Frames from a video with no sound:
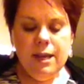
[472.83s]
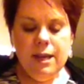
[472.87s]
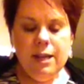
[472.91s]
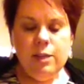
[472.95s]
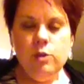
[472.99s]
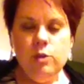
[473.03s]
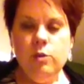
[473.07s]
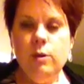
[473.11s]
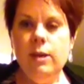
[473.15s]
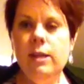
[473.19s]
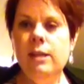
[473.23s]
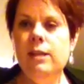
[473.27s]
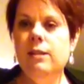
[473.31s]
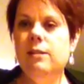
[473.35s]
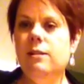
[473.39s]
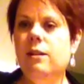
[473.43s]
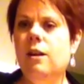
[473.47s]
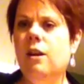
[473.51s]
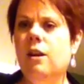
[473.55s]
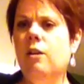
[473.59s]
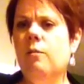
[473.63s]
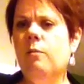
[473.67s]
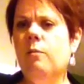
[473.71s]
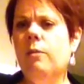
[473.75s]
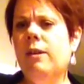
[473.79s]
try not to
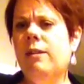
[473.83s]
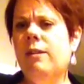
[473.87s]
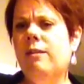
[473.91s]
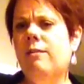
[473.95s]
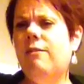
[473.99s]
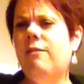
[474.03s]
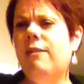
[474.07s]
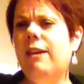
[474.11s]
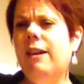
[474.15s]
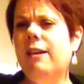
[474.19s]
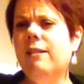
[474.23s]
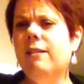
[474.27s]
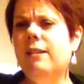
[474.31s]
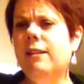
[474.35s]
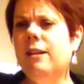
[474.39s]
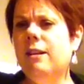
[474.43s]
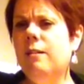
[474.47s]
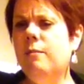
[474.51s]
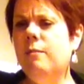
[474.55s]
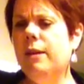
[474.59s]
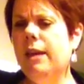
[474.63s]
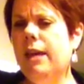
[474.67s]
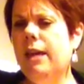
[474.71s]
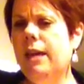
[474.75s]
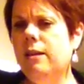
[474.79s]
harp on the fact that
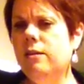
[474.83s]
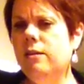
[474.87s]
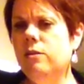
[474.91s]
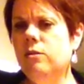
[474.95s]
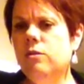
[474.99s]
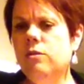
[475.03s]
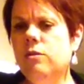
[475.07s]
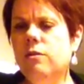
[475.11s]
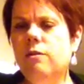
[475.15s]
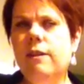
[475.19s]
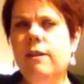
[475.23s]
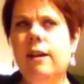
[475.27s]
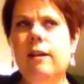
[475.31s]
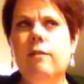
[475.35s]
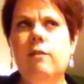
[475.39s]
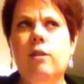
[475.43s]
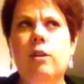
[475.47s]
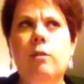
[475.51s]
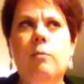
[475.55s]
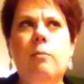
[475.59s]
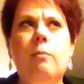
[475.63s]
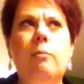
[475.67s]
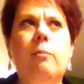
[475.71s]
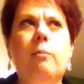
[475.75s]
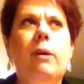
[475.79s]
I'm a cancer
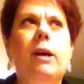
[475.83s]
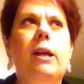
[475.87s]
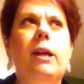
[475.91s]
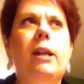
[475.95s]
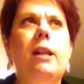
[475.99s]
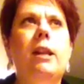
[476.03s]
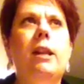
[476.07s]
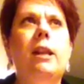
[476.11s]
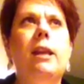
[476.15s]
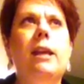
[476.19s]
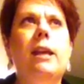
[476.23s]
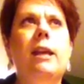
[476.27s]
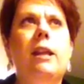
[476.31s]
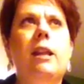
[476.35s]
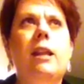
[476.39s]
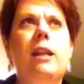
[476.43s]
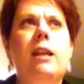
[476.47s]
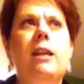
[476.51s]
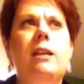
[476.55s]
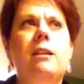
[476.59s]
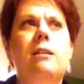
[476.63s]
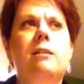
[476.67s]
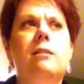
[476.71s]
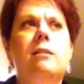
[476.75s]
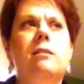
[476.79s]
survivor, but it
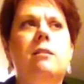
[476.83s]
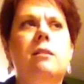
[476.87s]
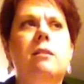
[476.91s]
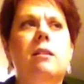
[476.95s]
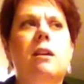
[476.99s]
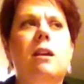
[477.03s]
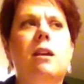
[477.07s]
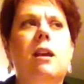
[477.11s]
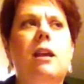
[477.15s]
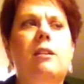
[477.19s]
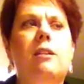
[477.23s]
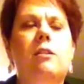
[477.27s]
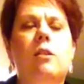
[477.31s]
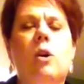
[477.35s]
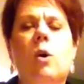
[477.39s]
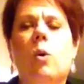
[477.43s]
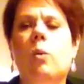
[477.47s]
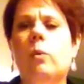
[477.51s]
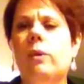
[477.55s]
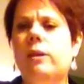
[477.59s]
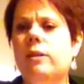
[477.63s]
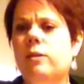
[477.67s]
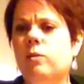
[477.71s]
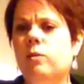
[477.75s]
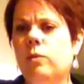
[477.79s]
is and
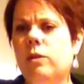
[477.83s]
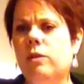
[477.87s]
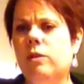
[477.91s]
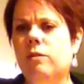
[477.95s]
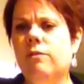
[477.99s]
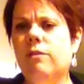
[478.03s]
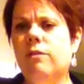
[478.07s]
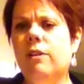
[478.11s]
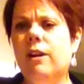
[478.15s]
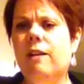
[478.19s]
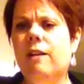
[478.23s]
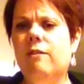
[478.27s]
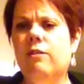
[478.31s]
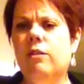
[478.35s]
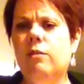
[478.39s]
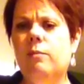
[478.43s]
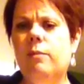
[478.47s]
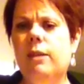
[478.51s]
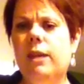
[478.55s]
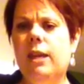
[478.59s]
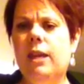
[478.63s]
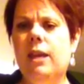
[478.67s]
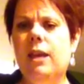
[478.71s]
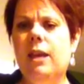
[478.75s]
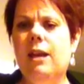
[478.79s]
always will forever
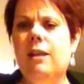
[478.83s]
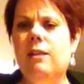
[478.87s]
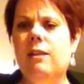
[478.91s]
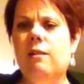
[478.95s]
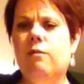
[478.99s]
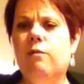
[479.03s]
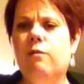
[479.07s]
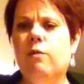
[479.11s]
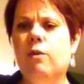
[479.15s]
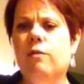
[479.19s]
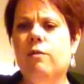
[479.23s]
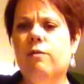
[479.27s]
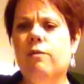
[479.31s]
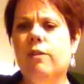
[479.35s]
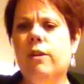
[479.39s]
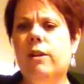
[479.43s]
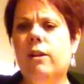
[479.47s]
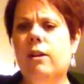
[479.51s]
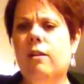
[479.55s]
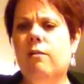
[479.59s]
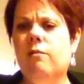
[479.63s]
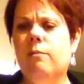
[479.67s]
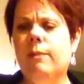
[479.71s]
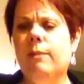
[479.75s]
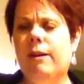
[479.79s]
be at the forefront
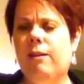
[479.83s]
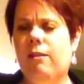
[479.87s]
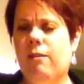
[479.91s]
of my